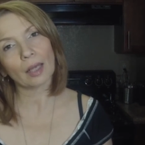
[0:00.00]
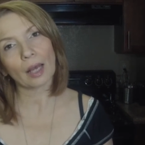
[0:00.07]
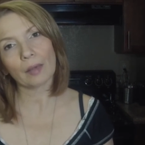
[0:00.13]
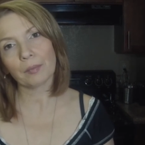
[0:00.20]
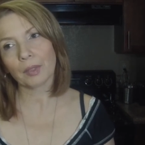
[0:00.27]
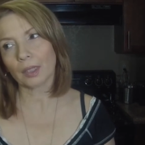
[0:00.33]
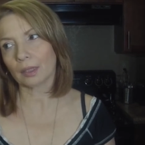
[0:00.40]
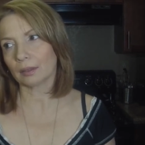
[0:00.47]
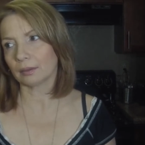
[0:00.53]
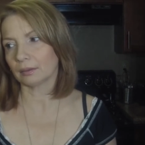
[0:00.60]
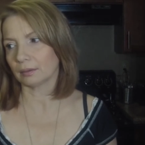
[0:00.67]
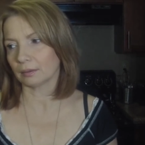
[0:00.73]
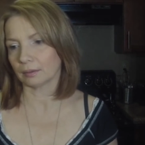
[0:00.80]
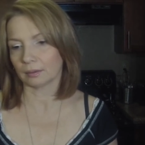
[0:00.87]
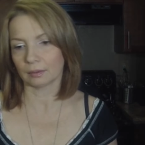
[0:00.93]
I mean,
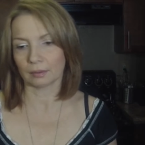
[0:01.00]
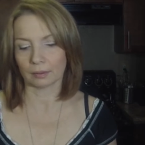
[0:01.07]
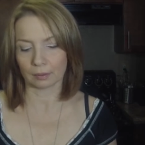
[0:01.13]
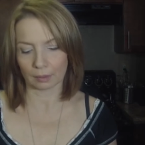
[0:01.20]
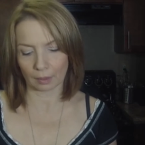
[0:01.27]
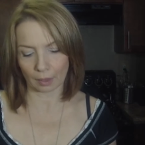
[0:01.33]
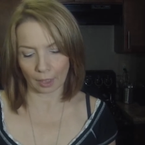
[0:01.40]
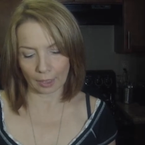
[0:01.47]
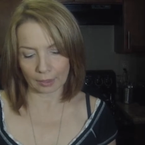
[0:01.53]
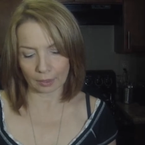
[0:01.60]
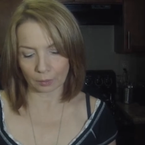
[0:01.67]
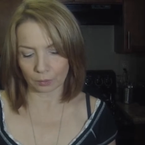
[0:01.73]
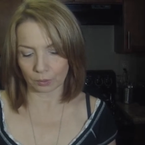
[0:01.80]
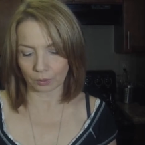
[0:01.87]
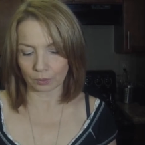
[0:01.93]
it's
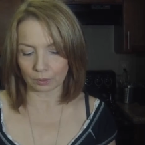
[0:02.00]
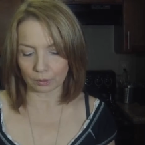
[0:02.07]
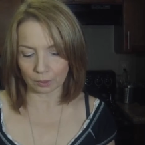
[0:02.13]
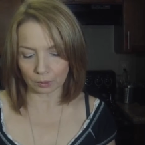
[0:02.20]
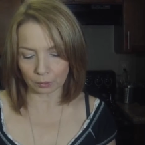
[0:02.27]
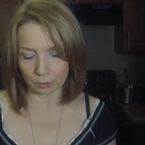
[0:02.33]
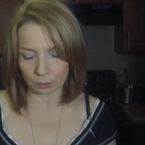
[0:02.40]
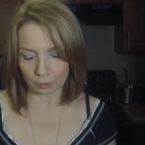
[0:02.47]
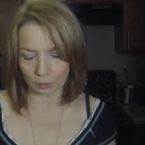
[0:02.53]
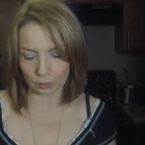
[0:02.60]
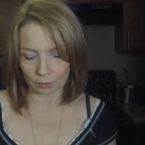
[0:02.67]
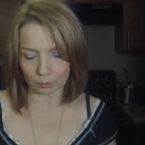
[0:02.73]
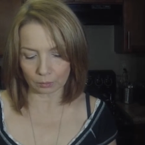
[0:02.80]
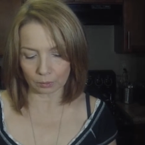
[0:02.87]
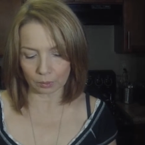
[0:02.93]
a good substitute.
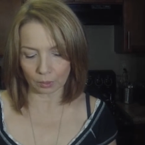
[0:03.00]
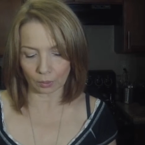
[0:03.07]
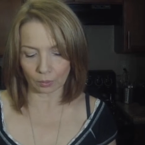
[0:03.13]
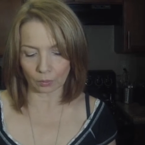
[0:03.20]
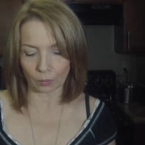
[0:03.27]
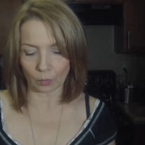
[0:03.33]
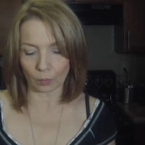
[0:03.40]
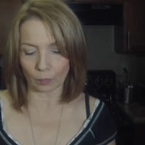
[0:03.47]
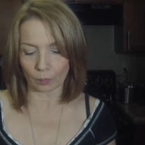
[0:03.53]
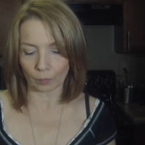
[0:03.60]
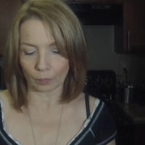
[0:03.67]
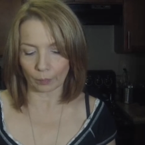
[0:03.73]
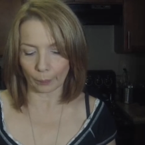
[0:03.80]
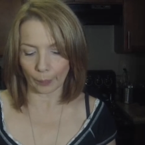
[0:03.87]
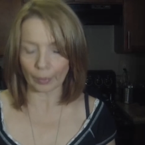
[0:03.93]
So
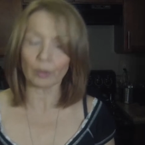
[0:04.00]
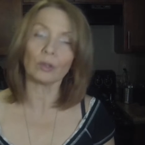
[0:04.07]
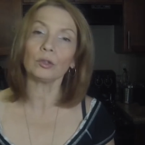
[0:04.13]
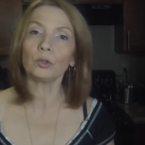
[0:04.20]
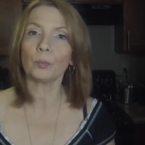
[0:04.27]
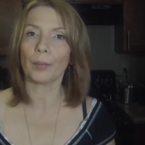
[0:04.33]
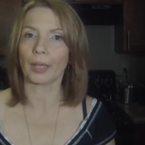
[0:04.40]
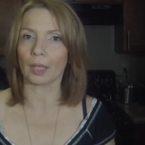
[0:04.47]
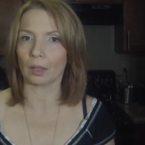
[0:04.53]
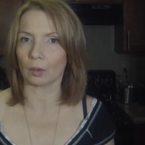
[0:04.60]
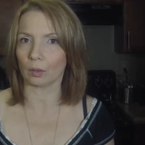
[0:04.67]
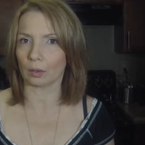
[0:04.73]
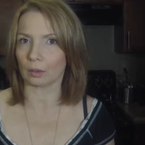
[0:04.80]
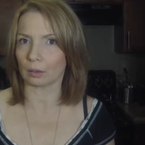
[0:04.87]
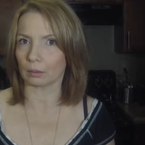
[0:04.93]
I'm going to make
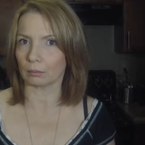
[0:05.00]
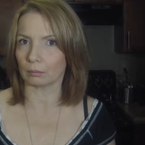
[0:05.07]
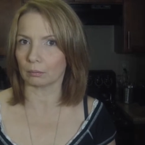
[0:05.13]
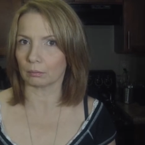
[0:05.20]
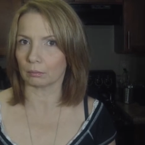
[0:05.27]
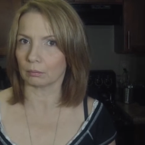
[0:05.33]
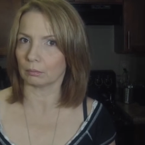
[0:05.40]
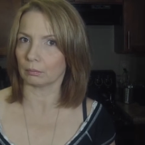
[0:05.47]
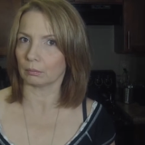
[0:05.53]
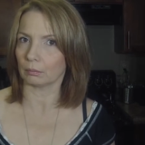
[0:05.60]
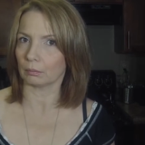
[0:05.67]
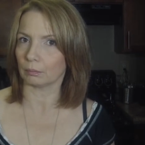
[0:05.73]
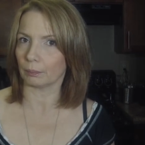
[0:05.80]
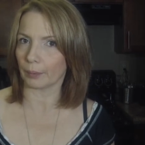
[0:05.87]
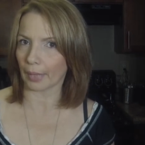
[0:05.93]
another
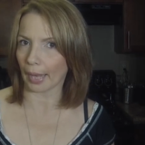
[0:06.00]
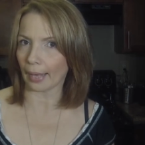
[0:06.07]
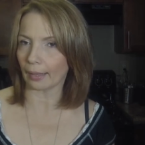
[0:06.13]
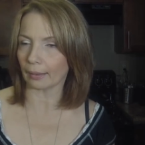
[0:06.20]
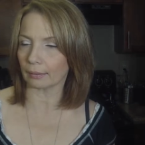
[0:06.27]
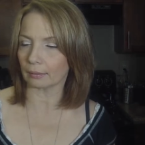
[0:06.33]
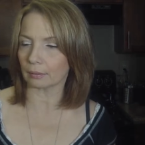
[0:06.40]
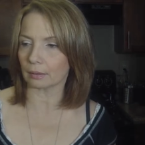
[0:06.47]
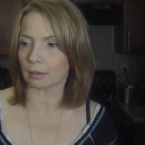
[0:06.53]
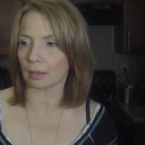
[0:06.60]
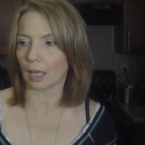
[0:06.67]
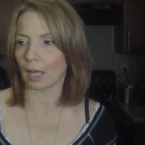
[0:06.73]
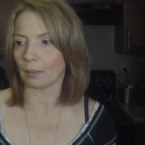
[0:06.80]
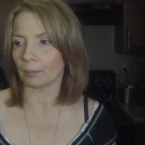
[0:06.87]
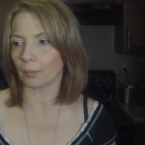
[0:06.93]
bread.
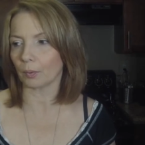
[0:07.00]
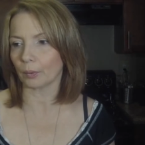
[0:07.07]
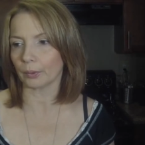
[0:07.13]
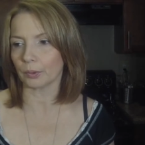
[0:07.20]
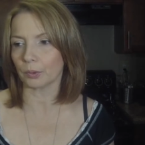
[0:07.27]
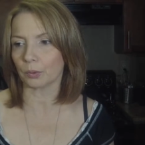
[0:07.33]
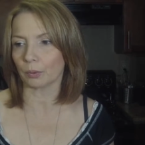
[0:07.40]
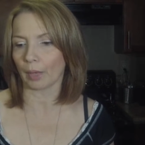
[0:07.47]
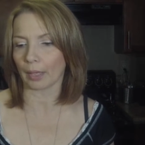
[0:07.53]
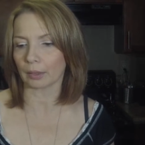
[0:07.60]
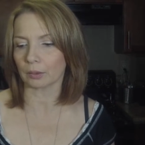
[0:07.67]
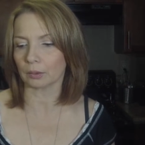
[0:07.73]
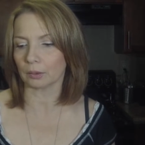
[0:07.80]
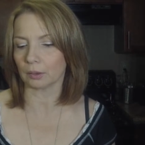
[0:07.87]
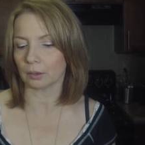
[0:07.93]
I'm going to
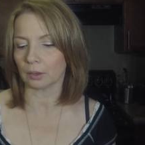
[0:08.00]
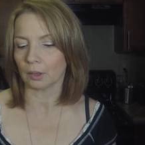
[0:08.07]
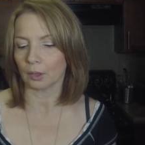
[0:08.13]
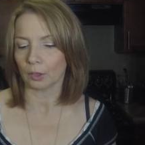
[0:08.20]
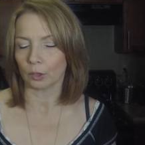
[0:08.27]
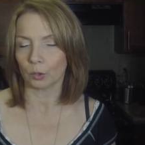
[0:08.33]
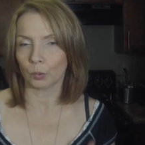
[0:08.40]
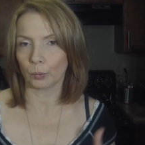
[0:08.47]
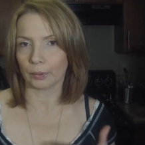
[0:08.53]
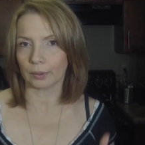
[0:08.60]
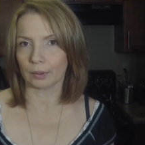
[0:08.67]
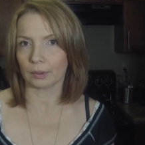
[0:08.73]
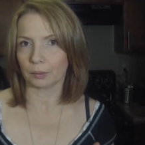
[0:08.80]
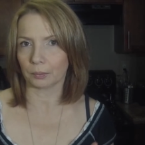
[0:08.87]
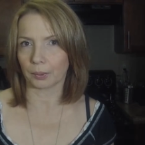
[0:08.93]
actually
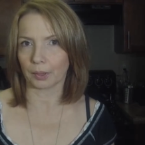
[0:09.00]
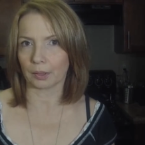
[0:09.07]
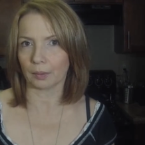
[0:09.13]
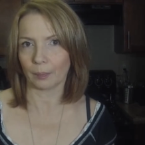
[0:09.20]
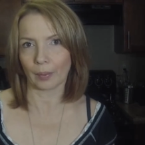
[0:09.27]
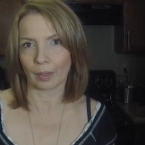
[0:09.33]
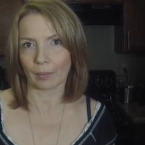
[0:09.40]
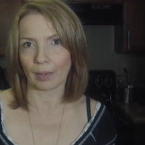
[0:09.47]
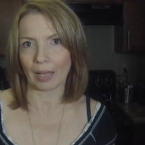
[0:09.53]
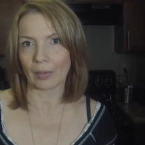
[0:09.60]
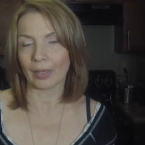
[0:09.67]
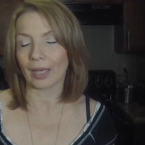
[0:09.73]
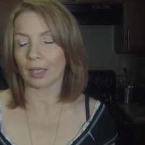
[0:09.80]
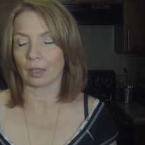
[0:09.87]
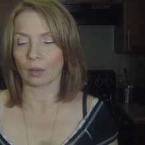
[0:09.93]
twist the recipe
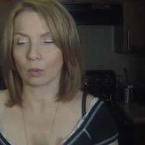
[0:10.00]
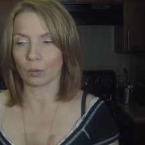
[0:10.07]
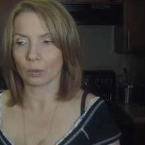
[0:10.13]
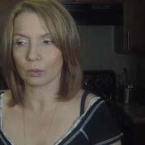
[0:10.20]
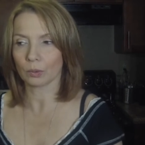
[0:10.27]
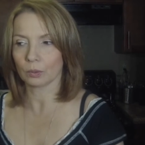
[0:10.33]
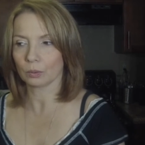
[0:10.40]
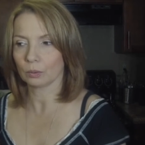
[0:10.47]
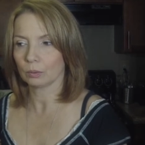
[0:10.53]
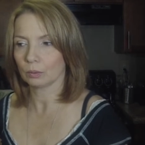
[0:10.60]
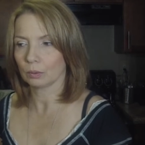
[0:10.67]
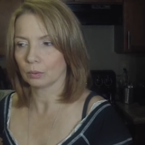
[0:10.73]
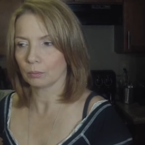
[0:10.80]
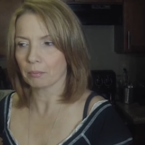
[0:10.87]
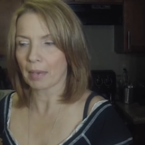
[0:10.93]
around, and I'm going to
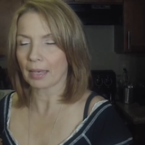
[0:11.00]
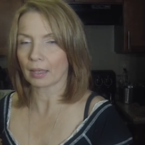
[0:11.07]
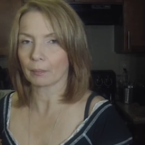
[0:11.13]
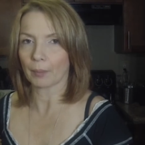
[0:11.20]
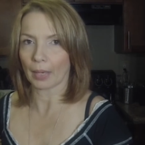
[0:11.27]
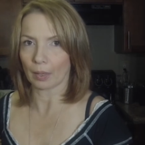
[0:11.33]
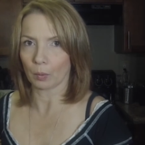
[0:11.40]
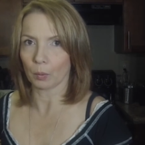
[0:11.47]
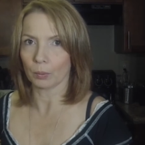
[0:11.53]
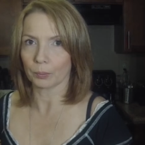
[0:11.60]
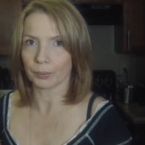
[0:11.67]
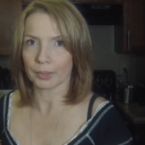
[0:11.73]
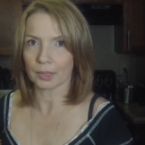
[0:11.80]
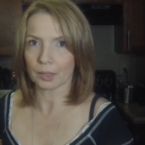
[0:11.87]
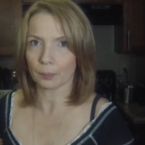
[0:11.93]
make my own
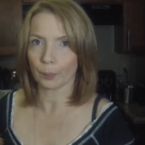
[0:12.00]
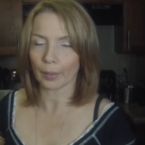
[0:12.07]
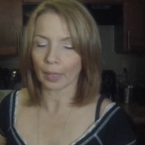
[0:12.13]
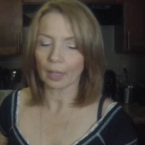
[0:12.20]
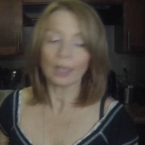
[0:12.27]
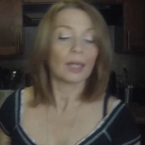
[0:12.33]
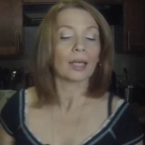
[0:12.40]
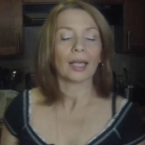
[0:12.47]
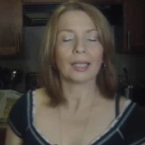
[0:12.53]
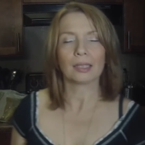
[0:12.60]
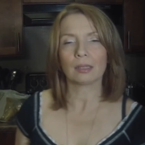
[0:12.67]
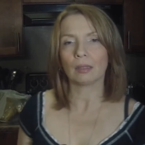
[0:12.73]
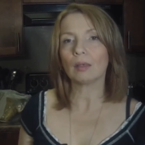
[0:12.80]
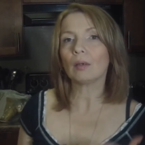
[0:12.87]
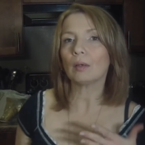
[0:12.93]
recipe and
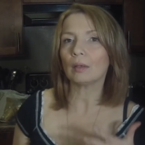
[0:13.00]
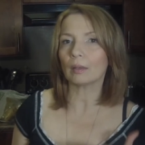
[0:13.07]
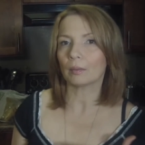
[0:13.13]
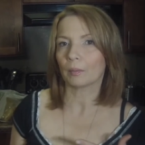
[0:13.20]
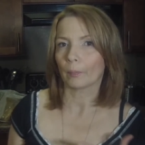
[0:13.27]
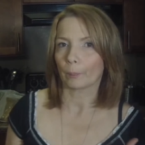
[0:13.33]
see